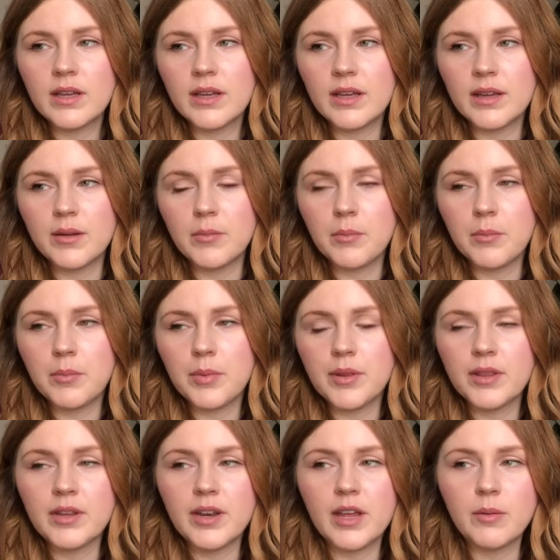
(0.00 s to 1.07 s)

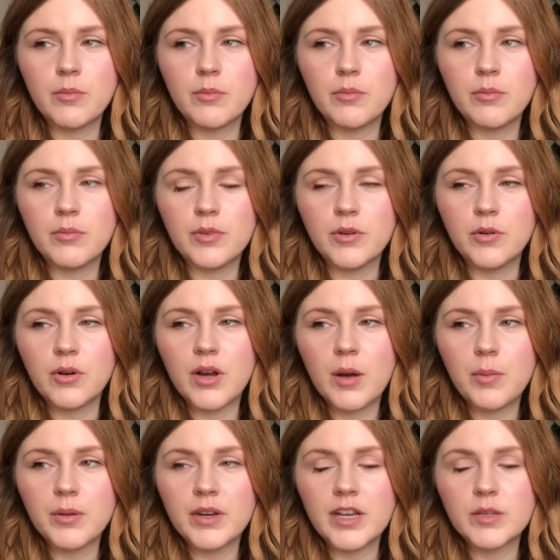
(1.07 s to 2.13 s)
But the night, you know, a
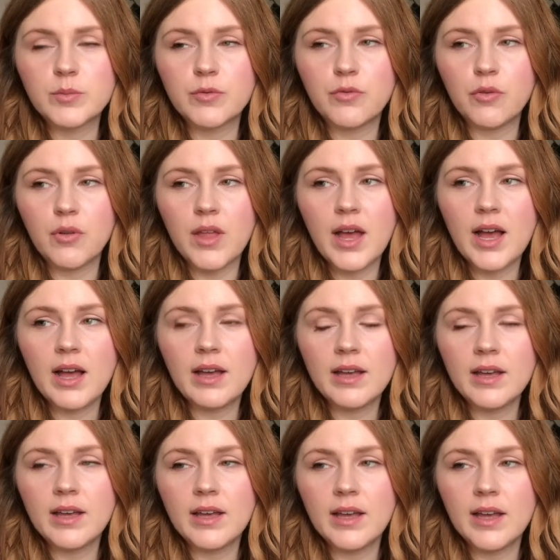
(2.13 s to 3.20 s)
couple of nights before that,
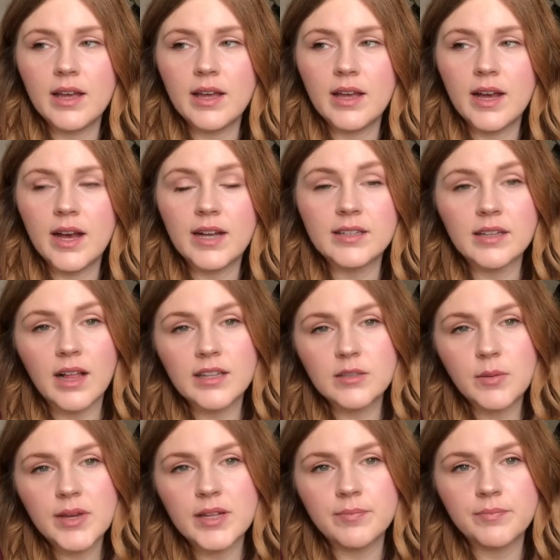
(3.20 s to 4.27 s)
I had a glass
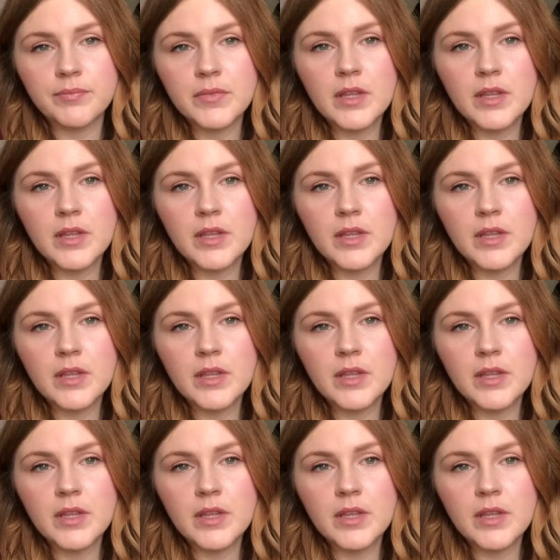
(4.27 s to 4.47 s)
of wine.